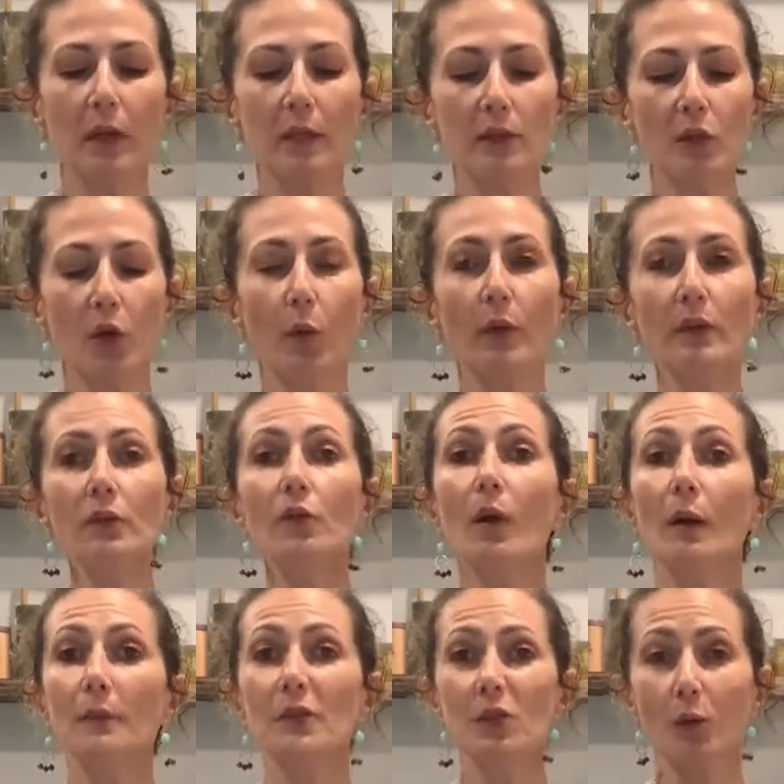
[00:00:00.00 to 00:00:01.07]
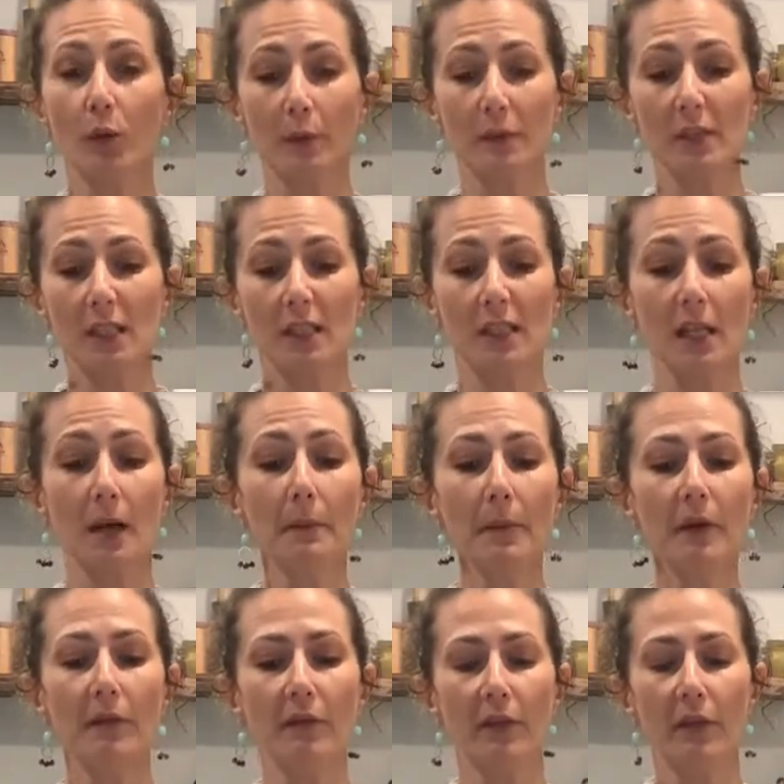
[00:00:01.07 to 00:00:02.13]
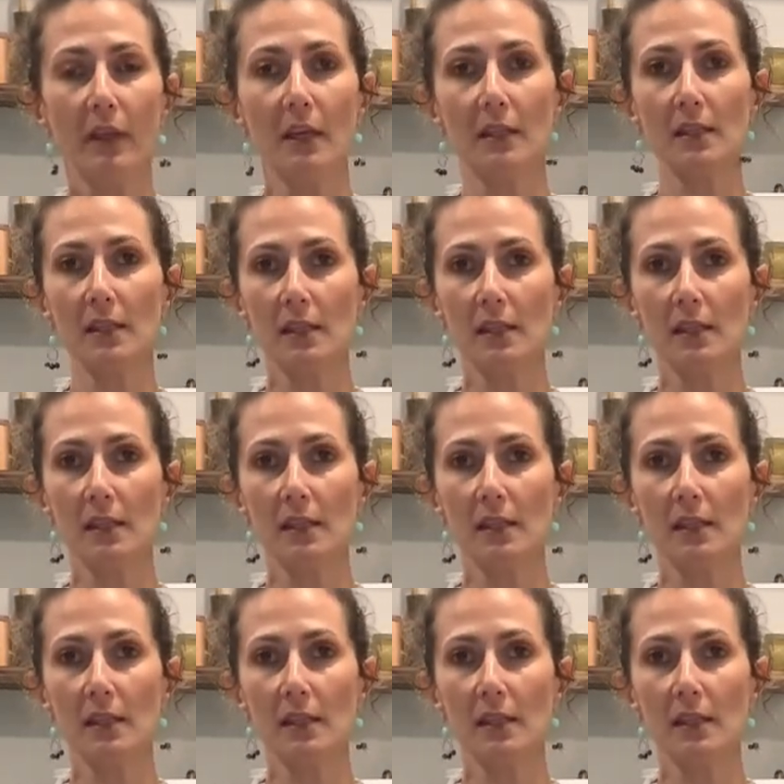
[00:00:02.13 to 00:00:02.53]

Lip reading: is going to absorb some of this